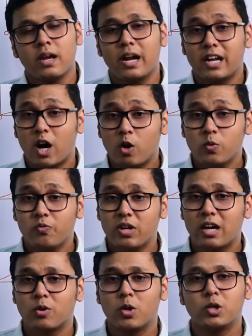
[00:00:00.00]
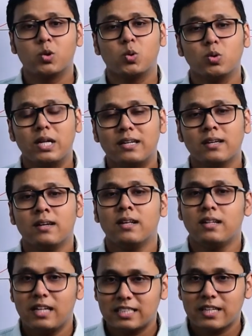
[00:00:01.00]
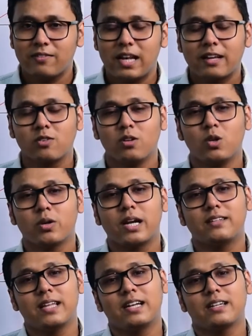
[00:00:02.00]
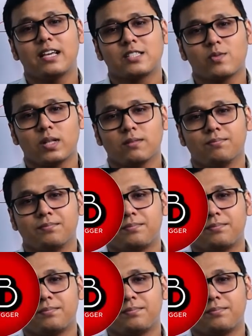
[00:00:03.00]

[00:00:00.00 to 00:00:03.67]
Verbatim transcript: And how we are going to do that? Let's have a look at that as well.